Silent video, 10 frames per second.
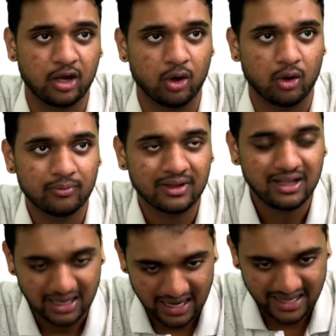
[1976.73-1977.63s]
no.
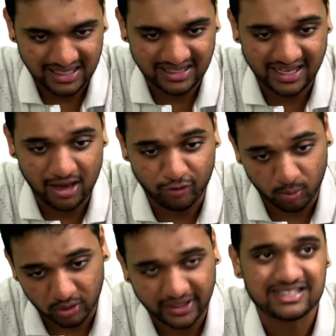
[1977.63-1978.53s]
Like that they gave for
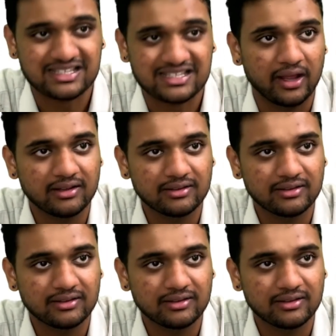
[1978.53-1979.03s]
both x and y.